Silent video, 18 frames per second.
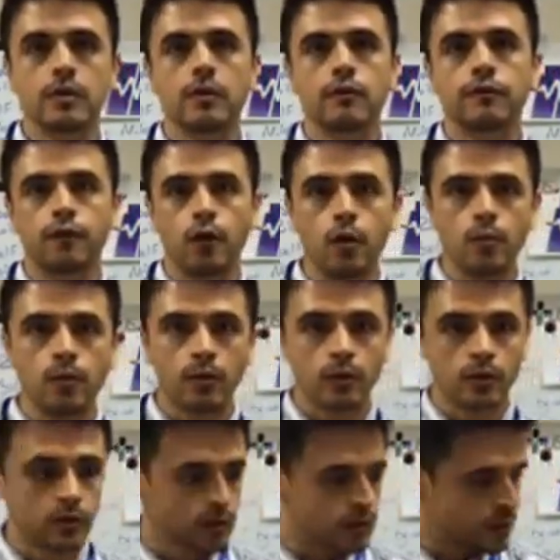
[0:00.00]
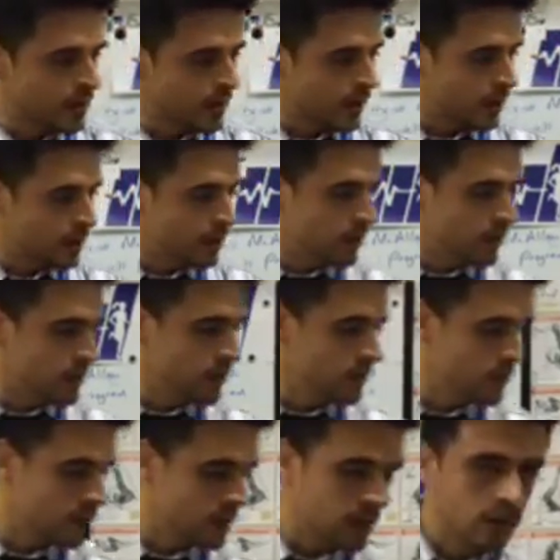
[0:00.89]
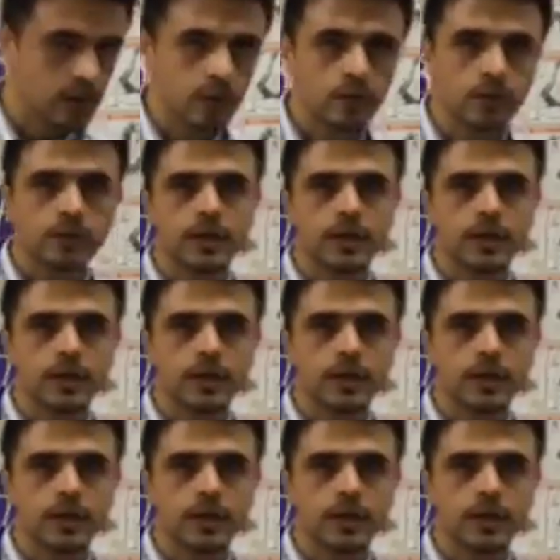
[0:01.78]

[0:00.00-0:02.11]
foam rollers and you use other